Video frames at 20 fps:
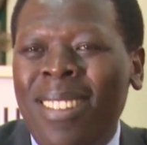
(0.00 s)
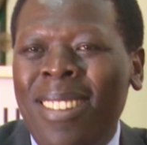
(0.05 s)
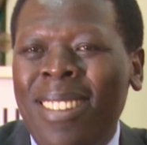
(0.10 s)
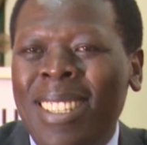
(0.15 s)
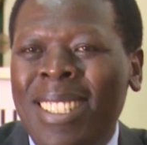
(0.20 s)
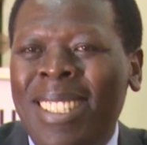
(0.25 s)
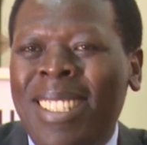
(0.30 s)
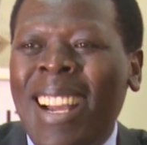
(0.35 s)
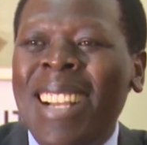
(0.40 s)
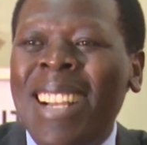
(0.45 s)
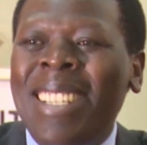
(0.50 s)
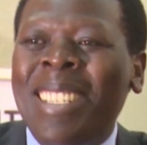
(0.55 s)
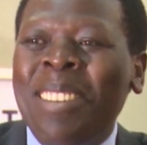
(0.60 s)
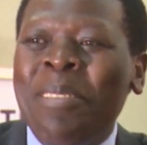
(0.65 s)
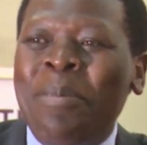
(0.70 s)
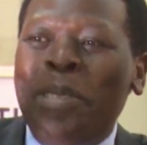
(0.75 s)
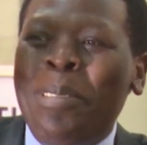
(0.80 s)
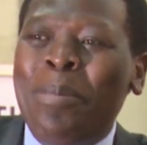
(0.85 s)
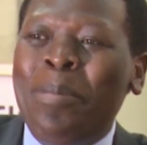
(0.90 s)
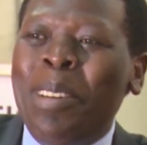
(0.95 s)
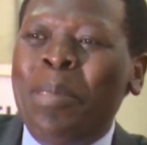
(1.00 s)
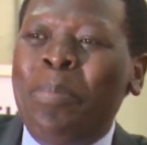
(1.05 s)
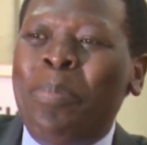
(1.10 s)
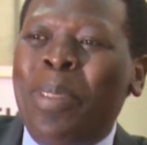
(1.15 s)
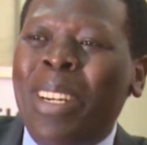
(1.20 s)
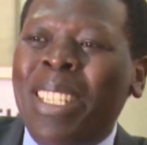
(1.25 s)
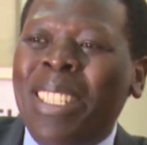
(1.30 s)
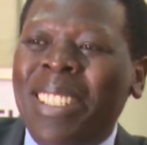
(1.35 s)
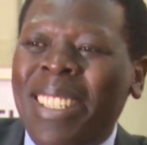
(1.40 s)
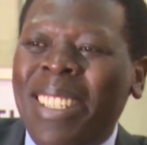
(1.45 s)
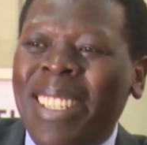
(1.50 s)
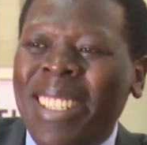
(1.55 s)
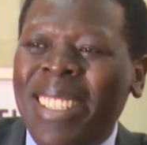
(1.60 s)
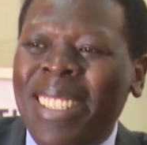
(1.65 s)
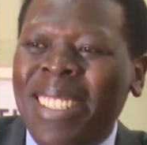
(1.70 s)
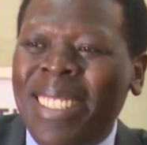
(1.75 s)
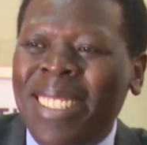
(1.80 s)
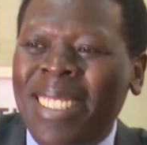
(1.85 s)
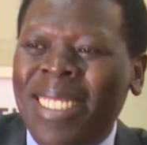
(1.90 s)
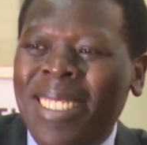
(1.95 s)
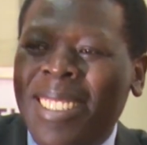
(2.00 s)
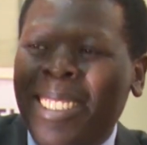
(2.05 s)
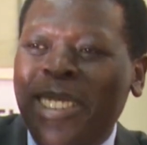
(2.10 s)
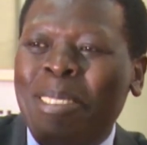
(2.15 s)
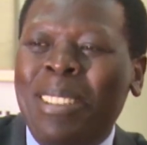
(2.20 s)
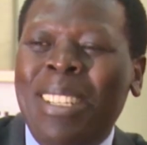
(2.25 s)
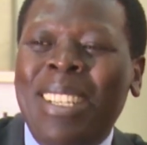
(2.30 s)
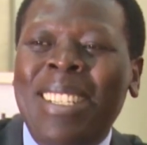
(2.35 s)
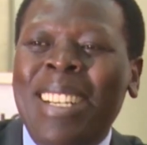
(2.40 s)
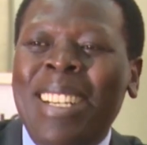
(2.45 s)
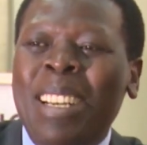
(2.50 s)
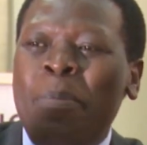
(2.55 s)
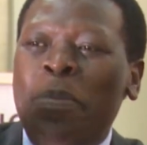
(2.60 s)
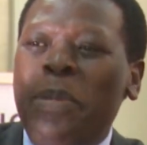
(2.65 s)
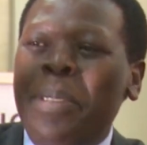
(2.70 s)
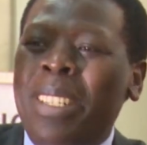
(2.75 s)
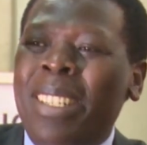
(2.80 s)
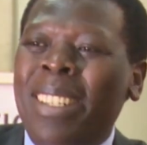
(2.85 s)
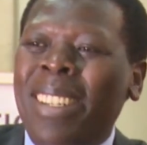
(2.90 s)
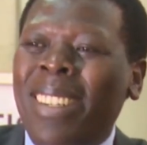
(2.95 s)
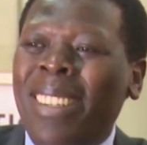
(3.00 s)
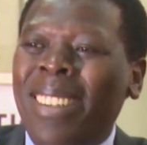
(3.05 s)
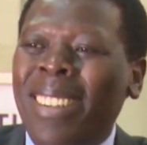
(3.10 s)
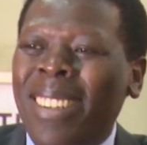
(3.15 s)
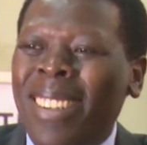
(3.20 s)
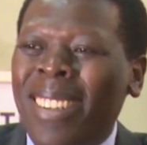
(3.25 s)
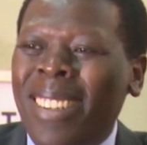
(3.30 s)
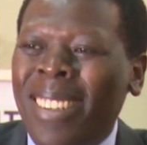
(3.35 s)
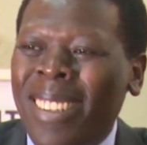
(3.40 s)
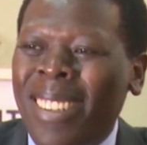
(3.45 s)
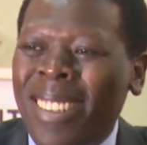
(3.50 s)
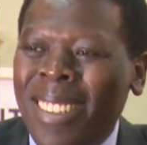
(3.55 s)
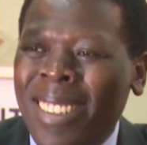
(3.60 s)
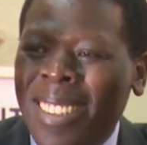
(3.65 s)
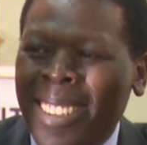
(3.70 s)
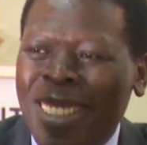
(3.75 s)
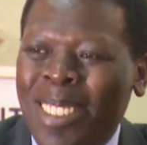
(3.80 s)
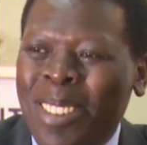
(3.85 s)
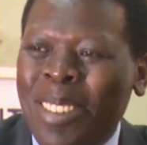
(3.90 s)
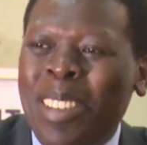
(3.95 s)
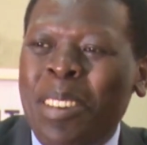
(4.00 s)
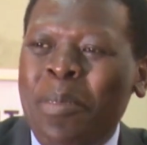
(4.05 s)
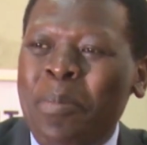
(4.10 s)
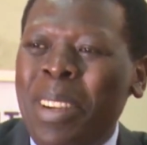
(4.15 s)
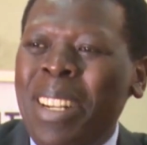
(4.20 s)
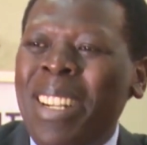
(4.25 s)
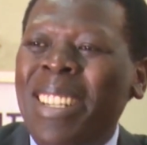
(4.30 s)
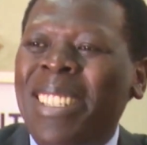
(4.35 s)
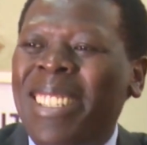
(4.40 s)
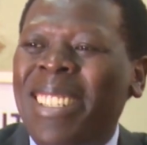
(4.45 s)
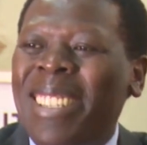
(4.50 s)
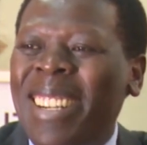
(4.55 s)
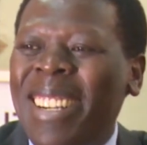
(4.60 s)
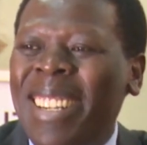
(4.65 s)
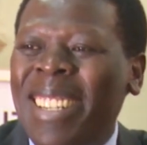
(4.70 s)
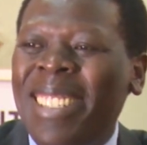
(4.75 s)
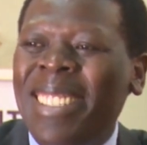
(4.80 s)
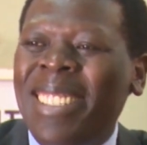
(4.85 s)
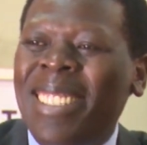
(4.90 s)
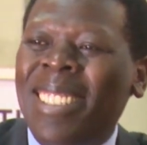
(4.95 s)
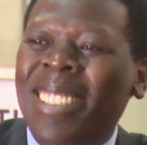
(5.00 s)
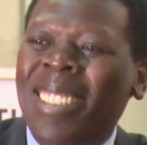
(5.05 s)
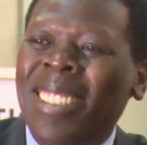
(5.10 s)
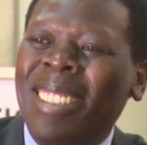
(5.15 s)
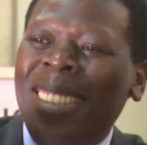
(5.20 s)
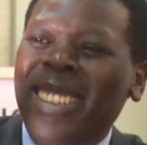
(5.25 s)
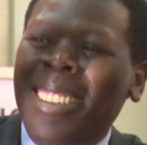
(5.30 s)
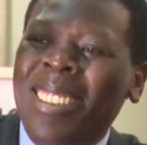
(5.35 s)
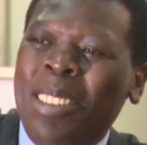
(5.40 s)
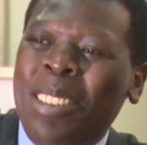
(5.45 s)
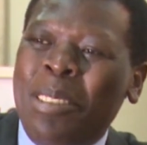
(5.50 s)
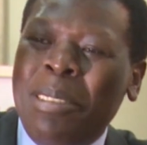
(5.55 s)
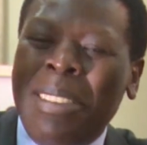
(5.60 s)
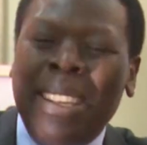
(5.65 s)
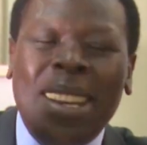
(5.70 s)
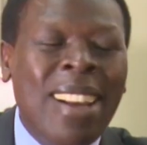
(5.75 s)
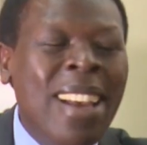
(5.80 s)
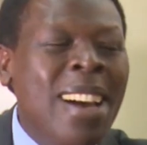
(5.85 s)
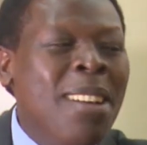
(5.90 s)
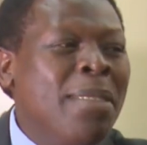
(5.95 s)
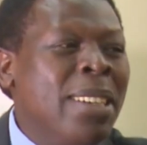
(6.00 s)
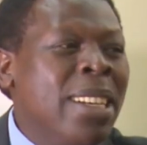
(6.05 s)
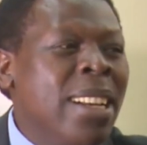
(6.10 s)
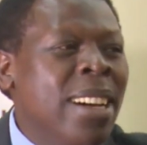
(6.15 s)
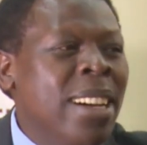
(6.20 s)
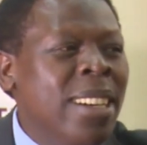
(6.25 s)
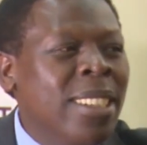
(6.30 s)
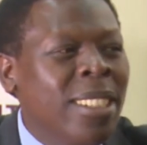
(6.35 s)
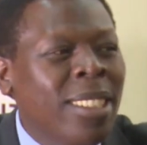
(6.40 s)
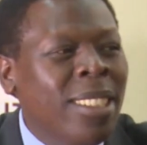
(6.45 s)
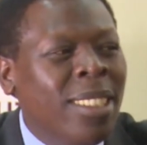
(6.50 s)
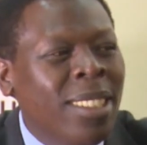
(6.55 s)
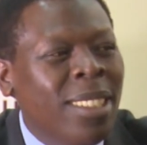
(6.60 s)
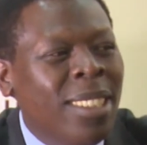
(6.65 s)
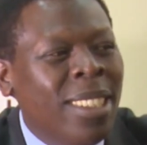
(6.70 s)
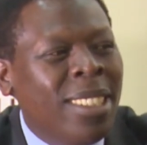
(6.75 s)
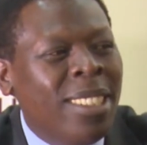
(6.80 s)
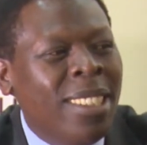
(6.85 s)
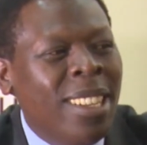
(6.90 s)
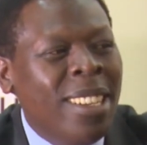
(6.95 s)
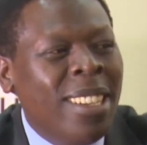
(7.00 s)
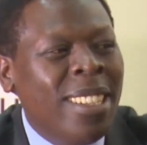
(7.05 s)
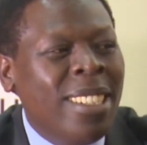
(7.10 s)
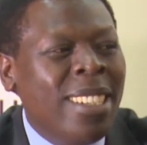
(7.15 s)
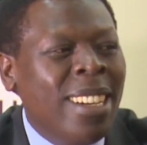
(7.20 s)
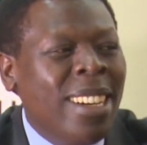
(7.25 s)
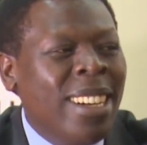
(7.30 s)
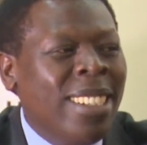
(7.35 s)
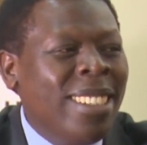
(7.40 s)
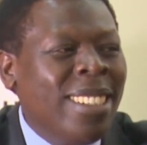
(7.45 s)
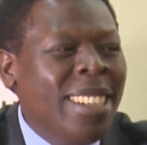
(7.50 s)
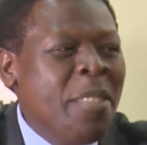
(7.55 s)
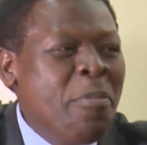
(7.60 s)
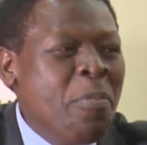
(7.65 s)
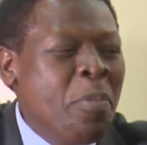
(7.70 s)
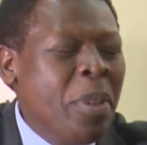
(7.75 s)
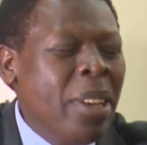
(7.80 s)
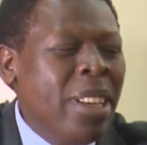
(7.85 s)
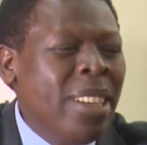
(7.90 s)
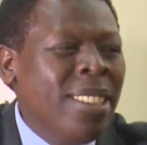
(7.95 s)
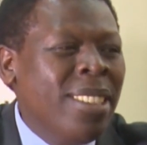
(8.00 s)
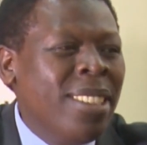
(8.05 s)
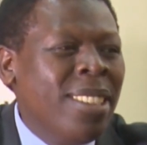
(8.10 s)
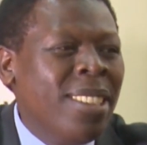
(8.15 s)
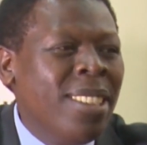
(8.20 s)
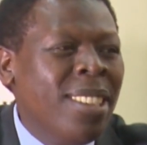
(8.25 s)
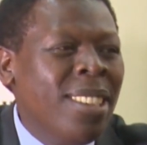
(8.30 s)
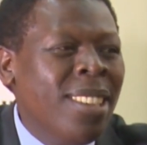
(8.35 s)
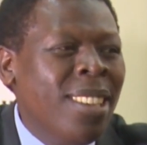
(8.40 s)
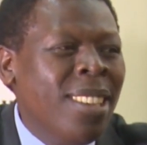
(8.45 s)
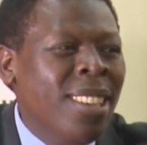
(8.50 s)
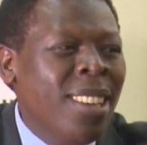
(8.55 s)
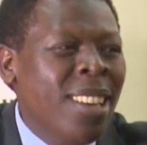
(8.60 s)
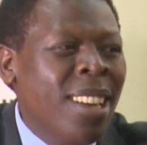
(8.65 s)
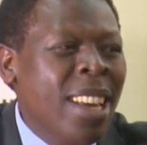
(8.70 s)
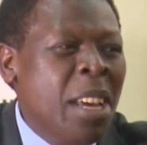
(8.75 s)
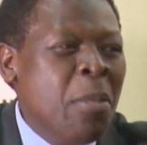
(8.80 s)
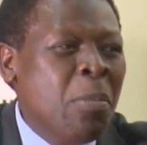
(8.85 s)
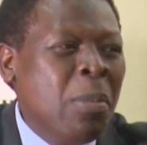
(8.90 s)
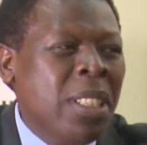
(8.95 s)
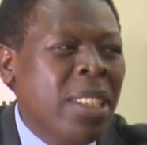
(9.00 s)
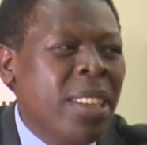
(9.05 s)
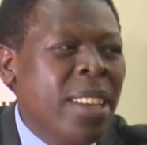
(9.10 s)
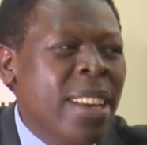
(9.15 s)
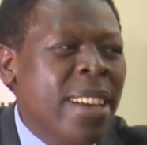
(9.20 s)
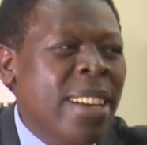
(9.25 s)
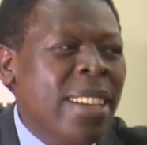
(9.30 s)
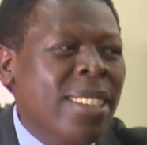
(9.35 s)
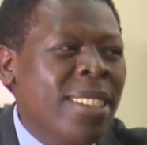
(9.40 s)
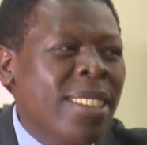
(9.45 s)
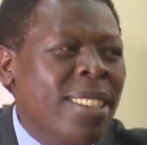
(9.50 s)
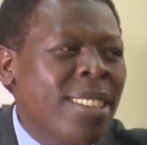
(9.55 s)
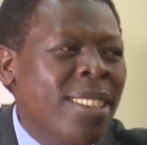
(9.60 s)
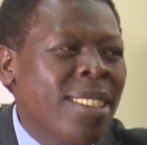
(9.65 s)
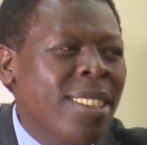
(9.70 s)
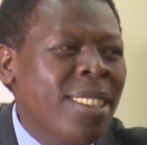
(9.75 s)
starting from the president to the deputy, to the ministers, to the governors, the senators, MPs, MCS,